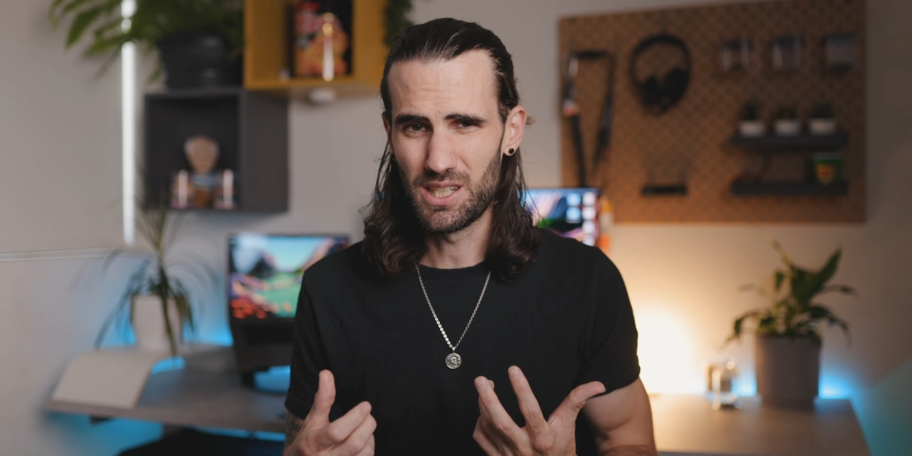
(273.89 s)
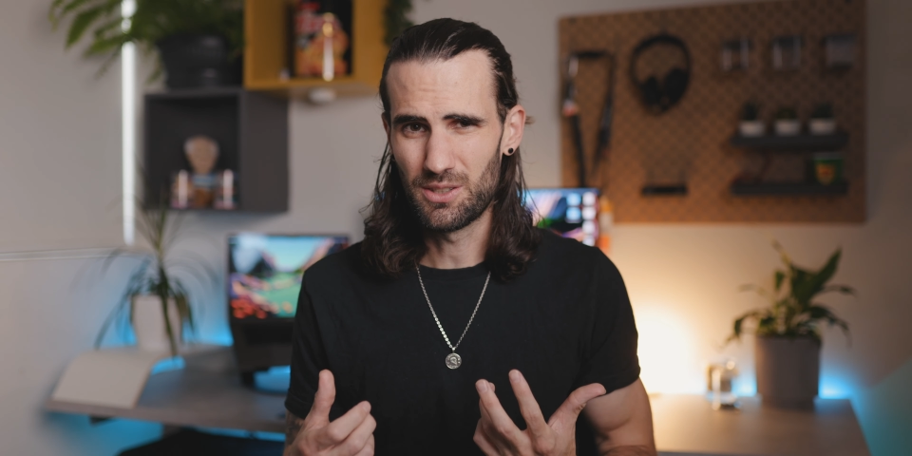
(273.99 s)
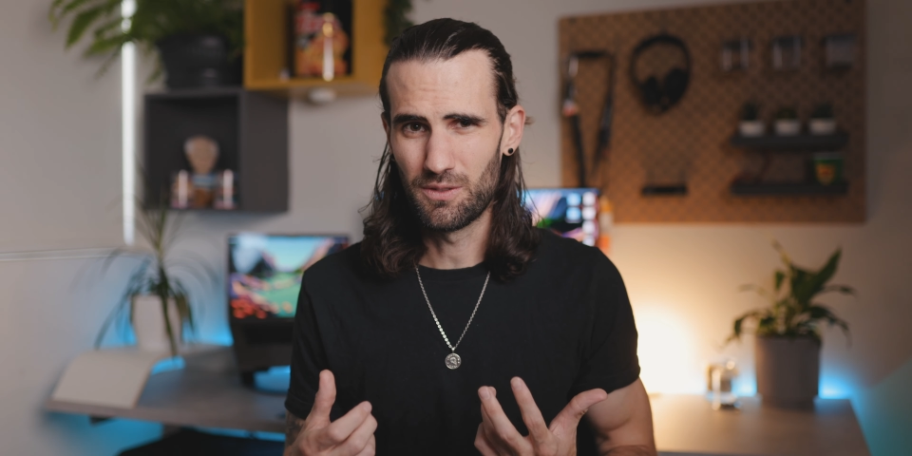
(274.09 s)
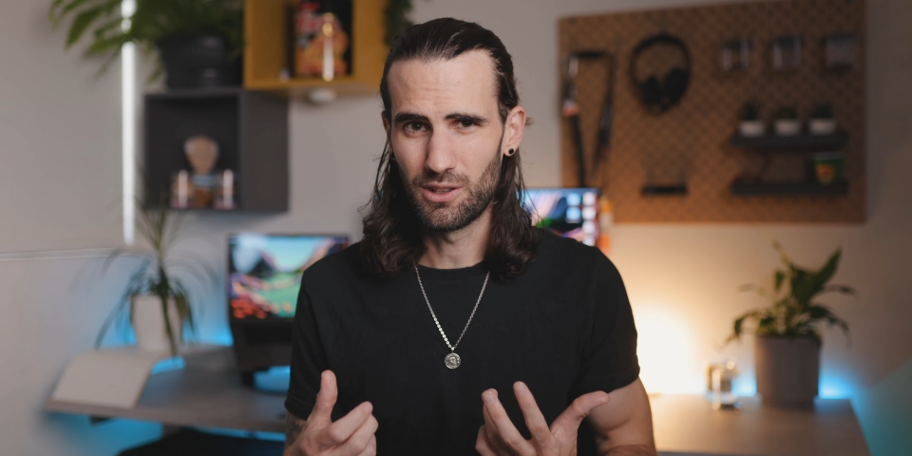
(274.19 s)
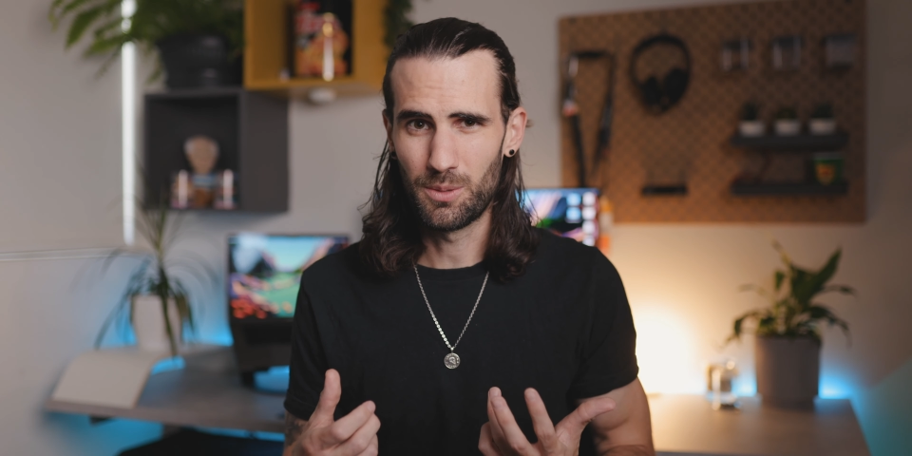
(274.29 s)

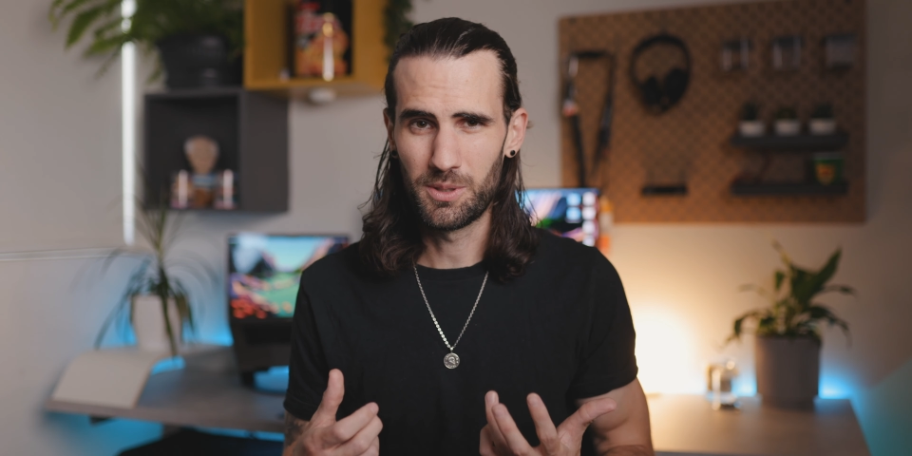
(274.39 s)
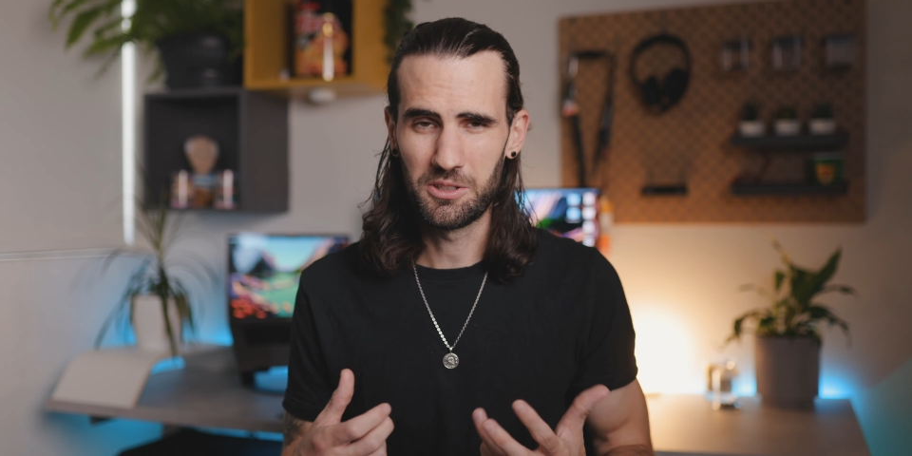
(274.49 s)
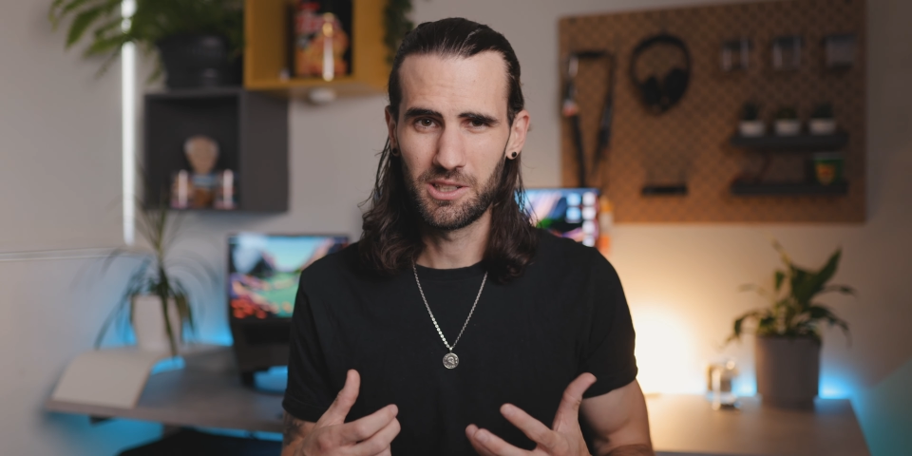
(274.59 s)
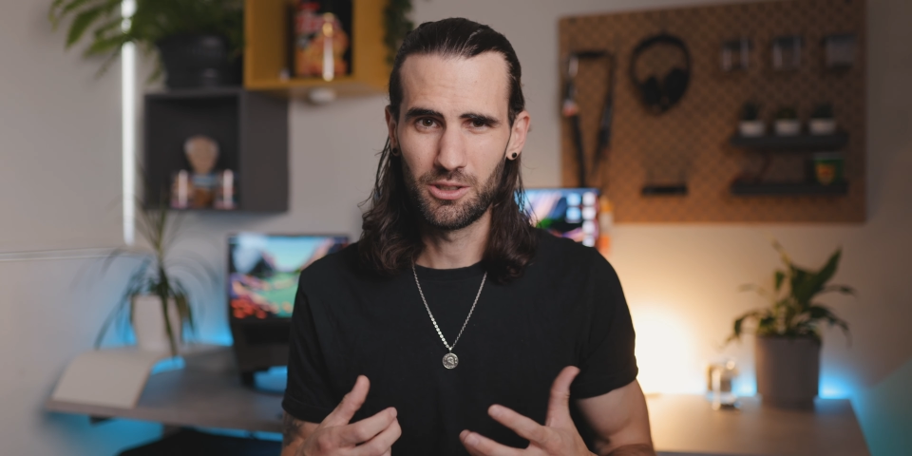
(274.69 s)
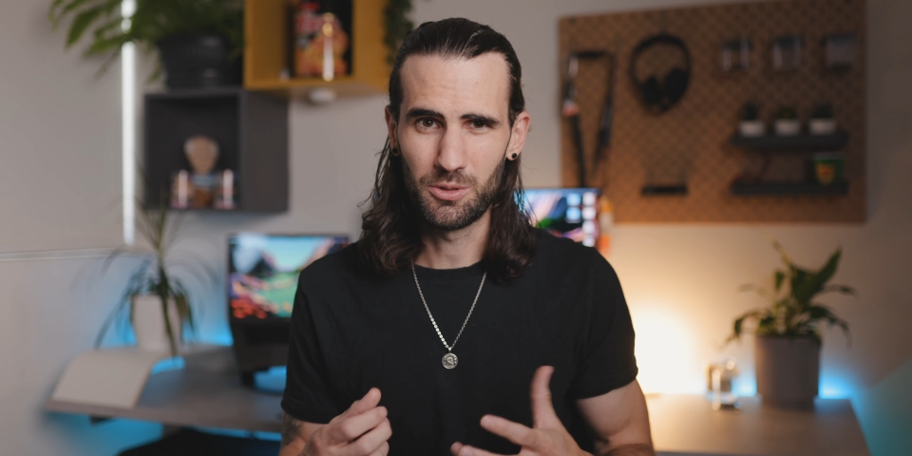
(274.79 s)

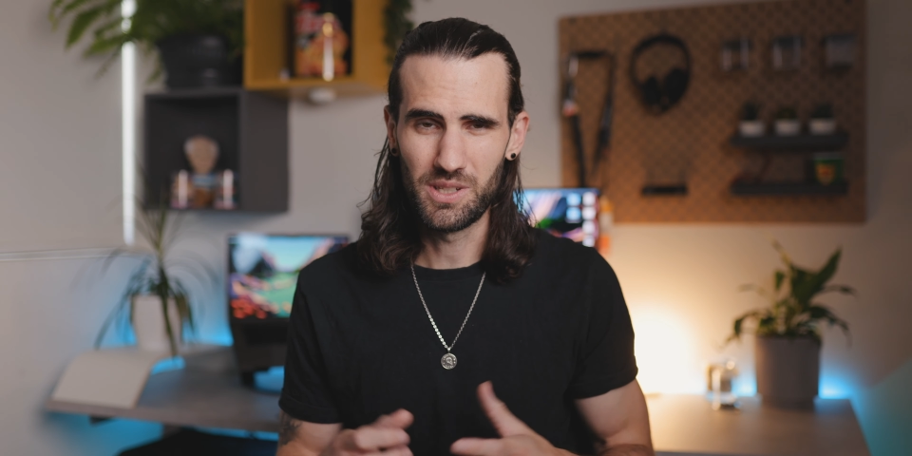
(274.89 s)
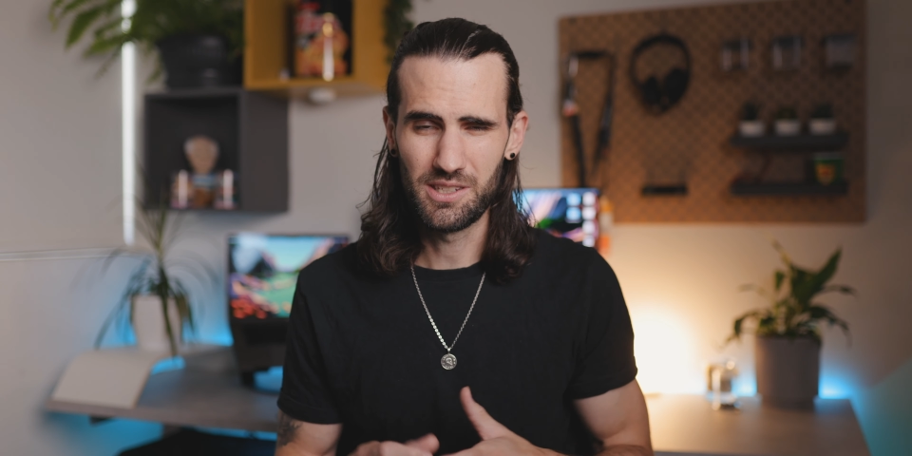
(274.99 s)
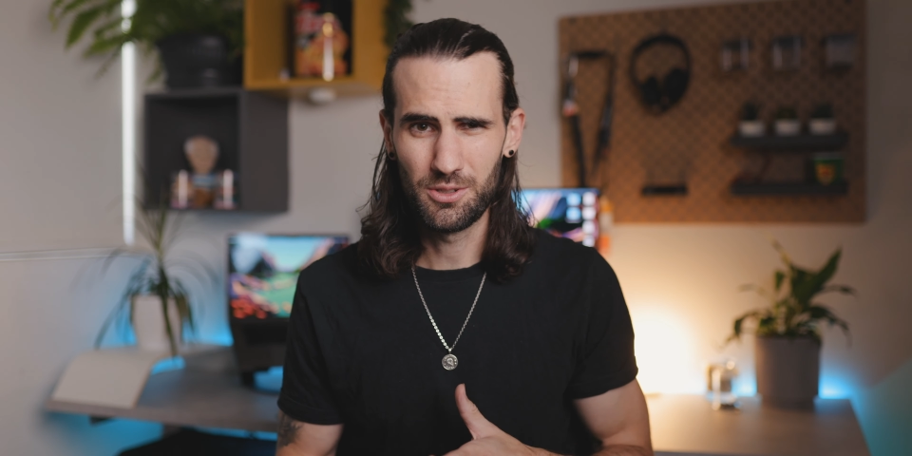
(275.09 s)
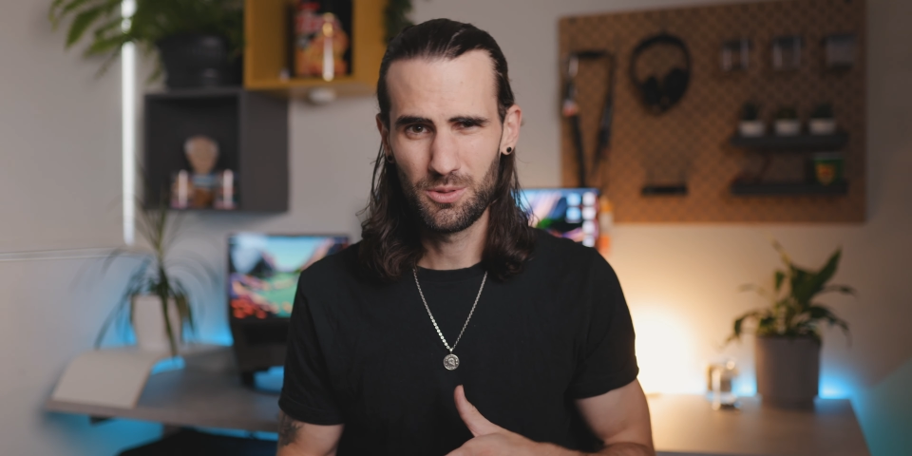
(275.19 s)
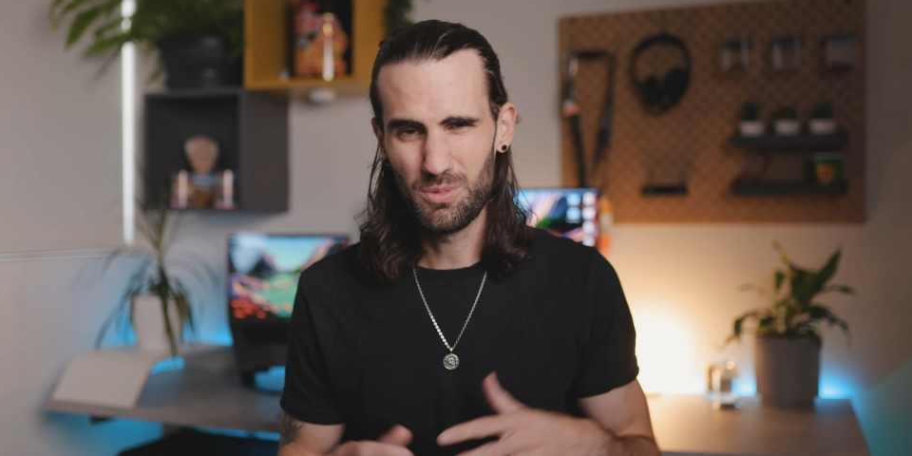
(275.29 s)
intervalometer along with you,